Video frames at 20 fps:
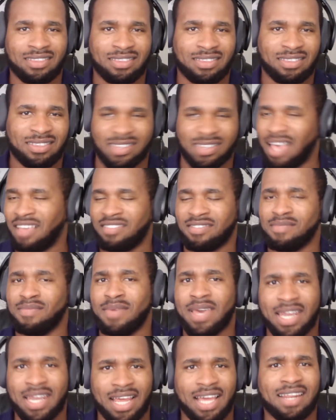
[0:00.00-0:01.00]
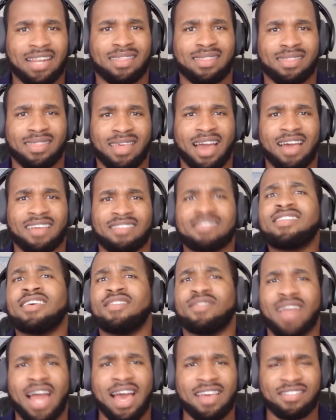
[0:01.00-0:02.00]
decimated their
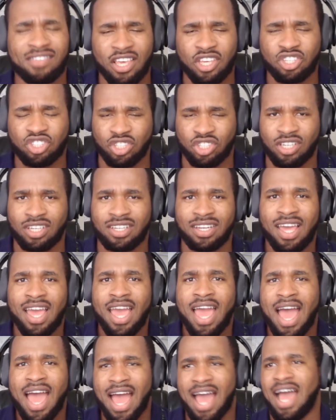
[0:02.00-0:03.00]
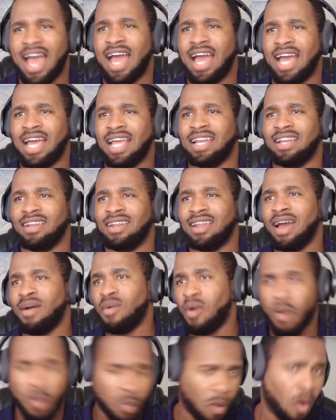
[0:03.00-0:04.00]
civilization, and
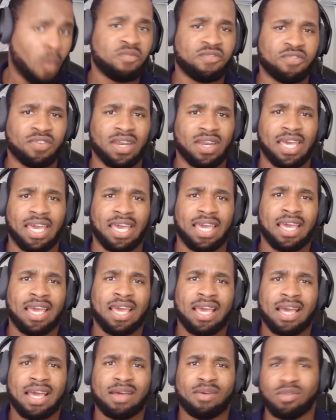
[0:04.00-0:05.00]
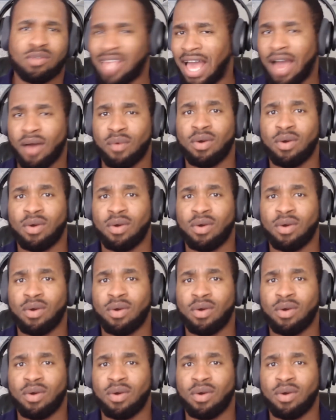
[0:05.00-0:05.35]
hopefully that will